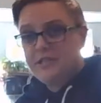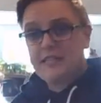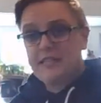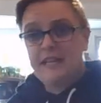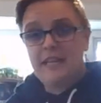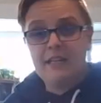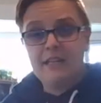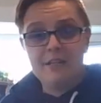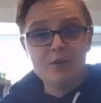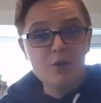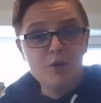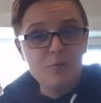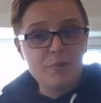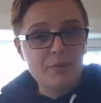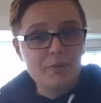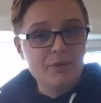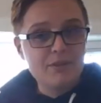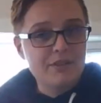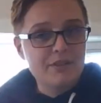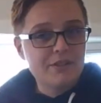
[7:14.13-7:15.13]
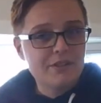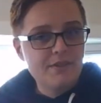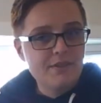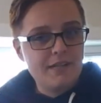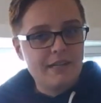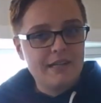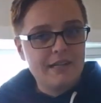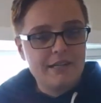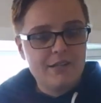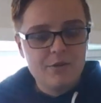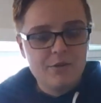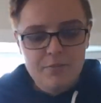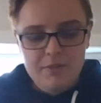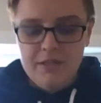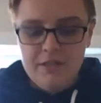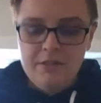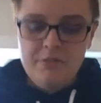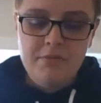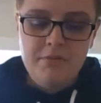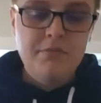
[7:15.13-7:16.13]
had a cantaloupe earlier that I cut
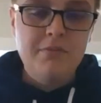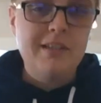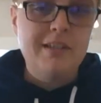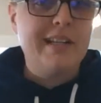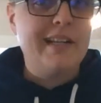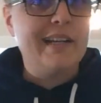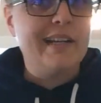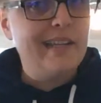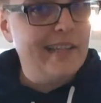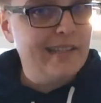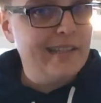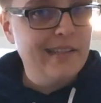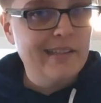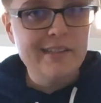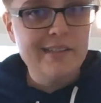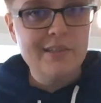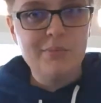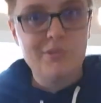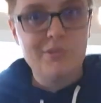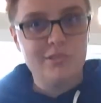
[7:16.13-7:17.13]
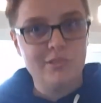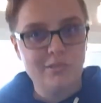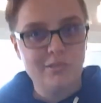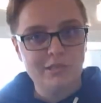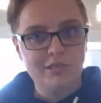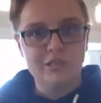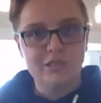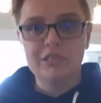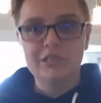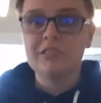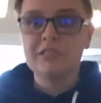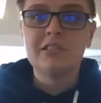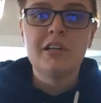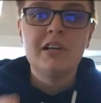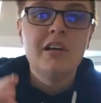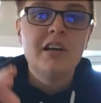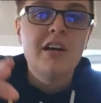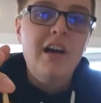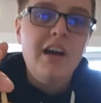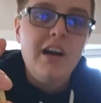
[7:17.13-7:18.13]
open, and I ate it, and it was delicious.
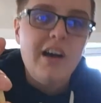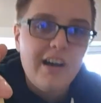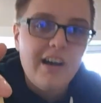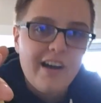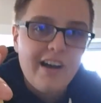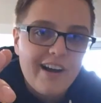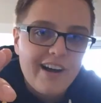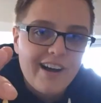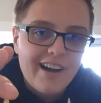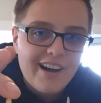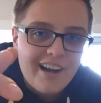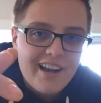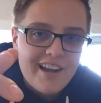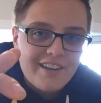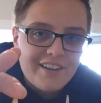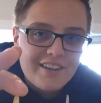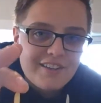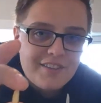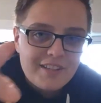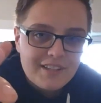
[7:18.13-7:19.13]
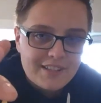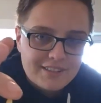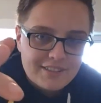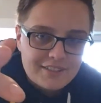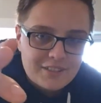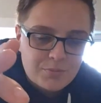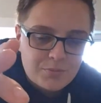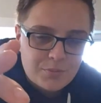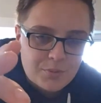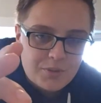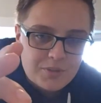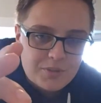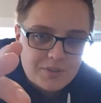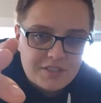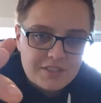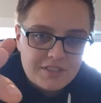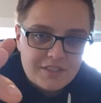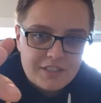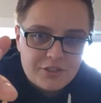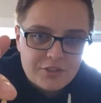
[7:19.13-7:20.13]
And these are
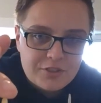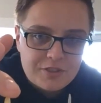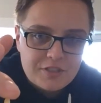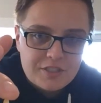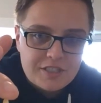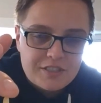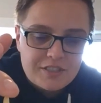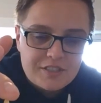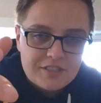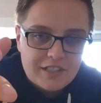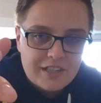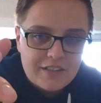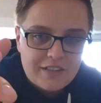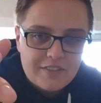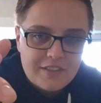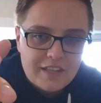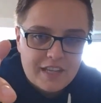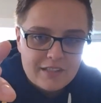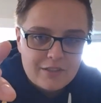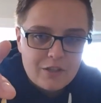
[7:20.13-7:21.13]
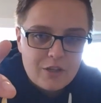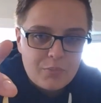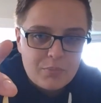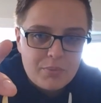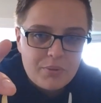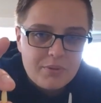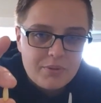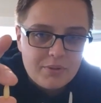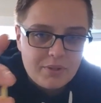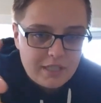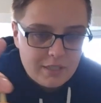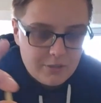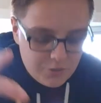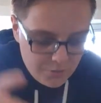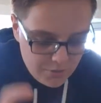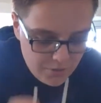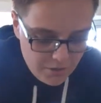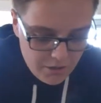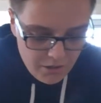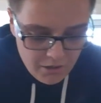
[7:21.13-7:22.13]
the seeds inside the cantaloupe. Okay,
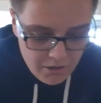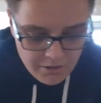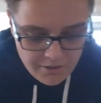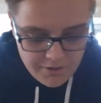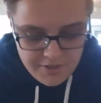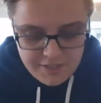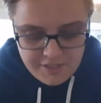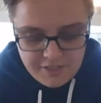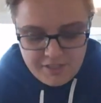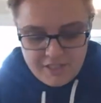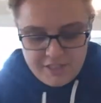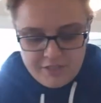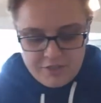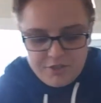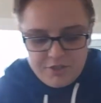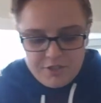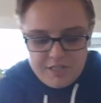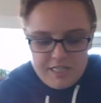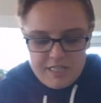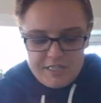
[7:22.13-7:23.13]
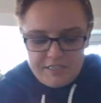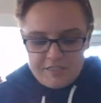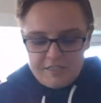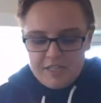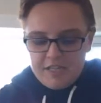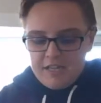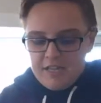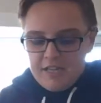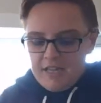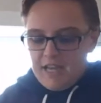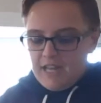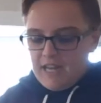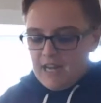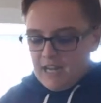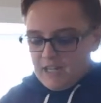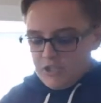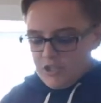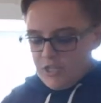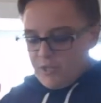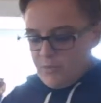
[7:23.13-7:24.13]
so all of these things are seeds. And
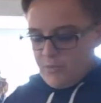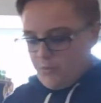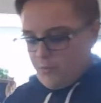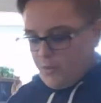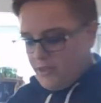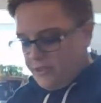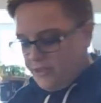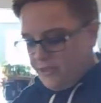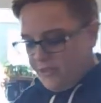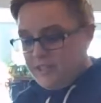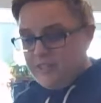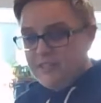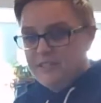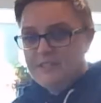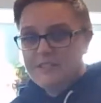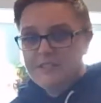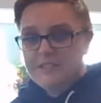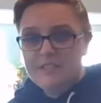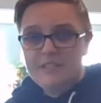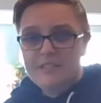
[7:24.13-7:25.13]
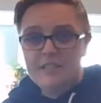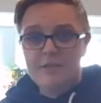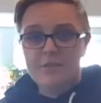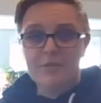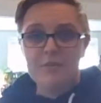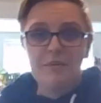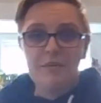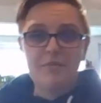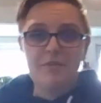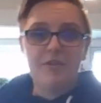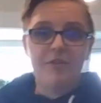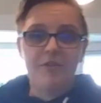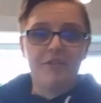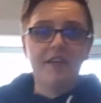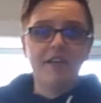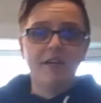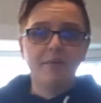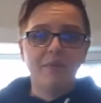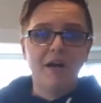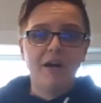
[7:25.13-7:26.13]
actually, one thing that's a seed that we maybe don't
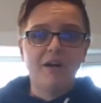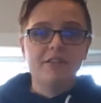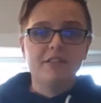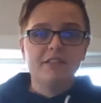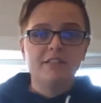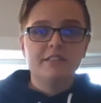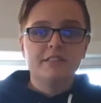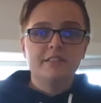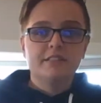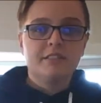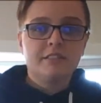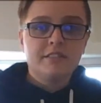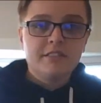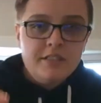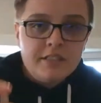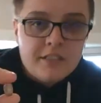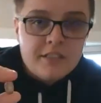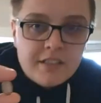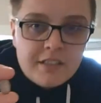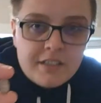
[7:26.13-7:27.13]
think about is